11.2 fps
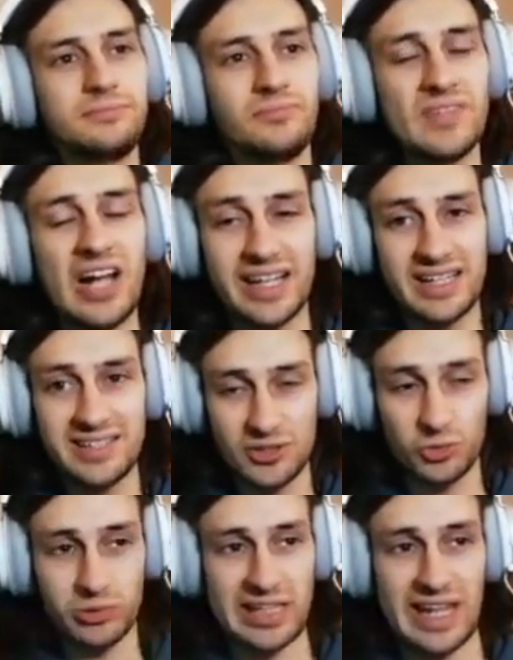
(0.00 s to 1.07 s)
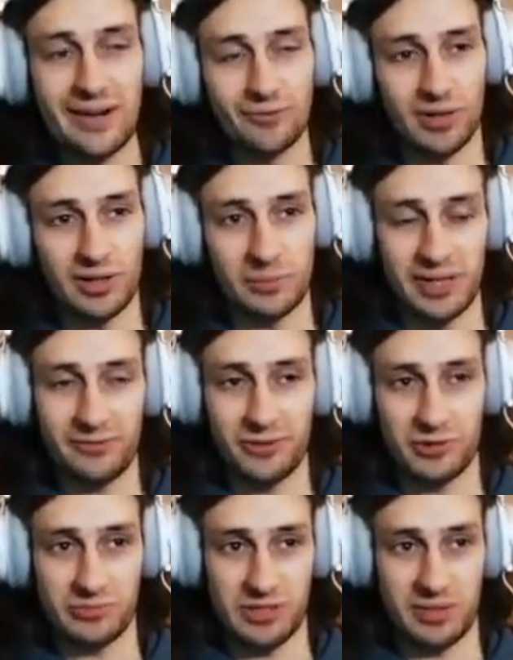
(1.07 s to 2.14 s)
I guess it's all in that rollerbike
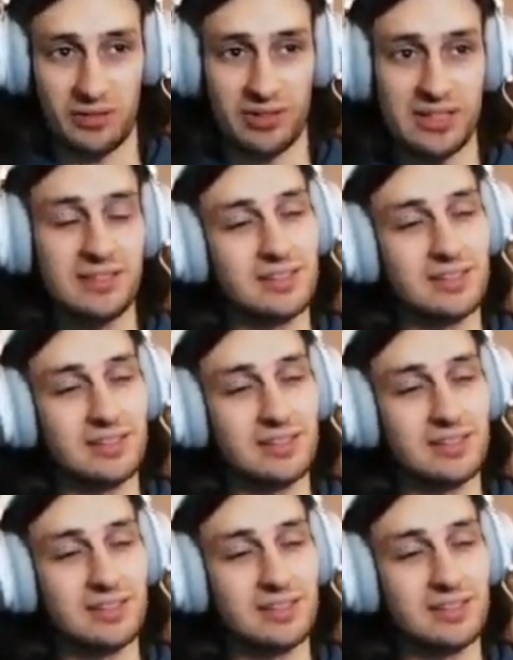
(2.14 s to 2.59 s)
room, to be honest.